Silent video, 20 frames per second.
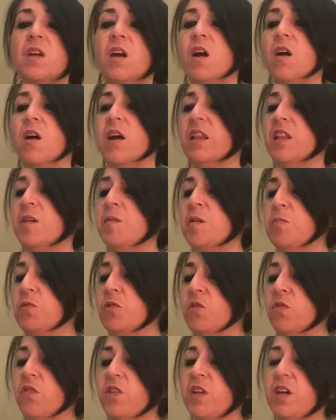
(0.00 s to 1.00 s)
All right, let me
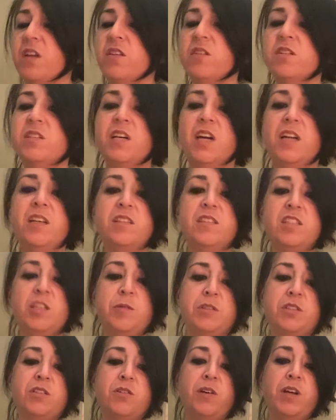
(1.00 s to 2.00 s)
pull for the other side and see
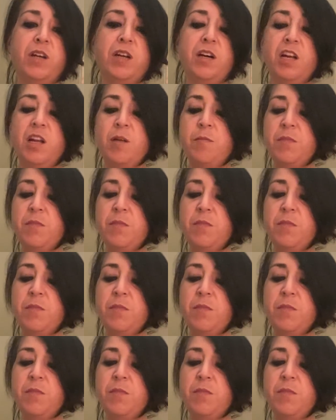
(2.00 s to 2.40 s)
what's going on.